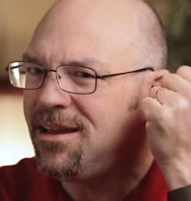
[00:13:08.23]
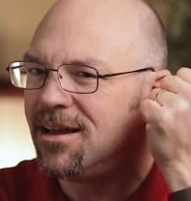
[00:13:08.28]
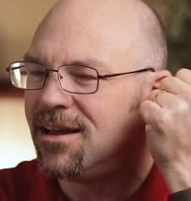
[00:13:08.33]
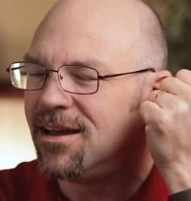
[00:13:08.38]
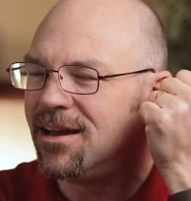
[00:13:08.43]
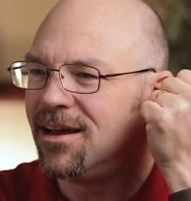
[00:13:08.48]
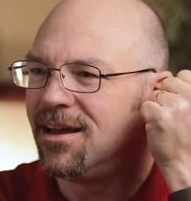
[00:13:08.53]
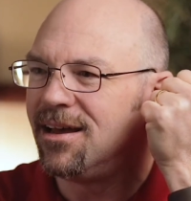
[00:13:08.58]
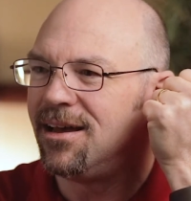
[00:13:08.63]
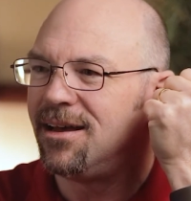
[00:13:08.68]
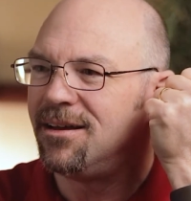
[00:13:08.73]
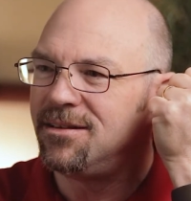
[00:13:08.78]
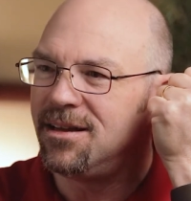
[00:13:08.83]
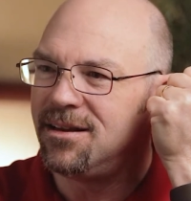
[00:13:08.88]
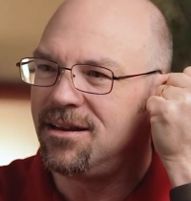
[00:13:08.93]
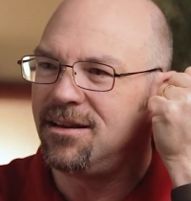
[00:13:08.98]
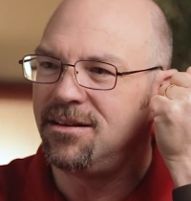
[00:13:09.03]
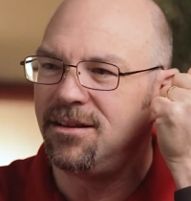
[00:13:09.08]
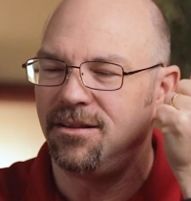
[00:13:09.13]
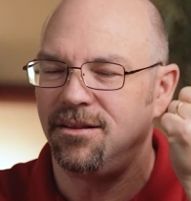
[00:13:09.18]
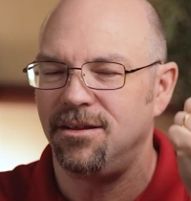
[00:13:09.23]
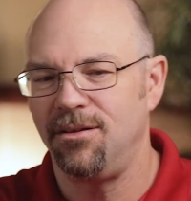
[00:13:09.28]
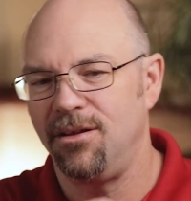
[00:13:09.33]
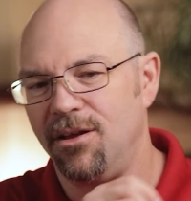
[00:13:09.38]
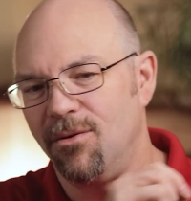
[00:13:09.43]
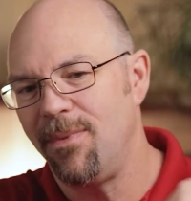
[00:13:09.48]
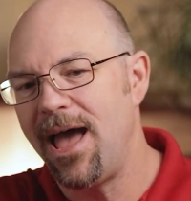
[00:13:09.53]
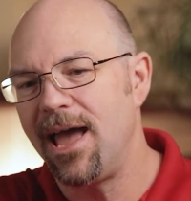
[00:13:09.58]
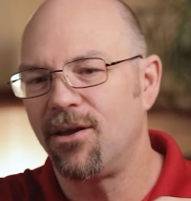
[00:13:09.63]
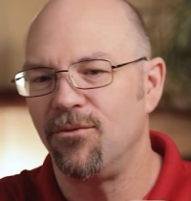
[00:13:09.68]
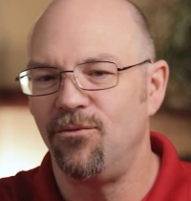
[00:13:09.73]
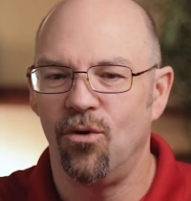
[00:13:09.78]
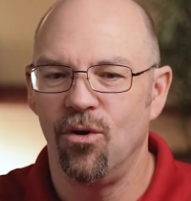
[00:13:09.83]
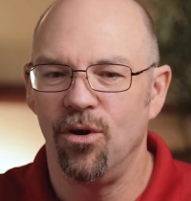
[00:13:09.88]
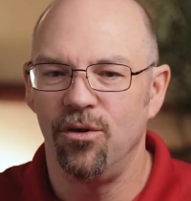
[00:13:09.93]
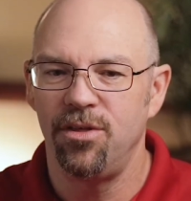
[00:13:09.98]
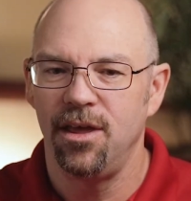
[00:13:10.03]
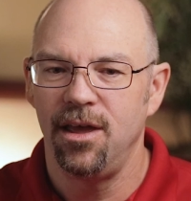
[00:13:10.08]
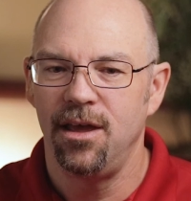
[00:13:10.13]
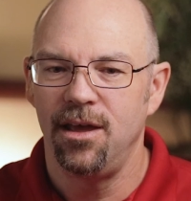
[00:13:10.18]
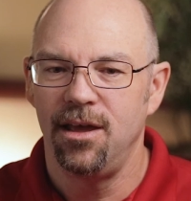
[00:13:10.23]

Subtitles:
back and forth.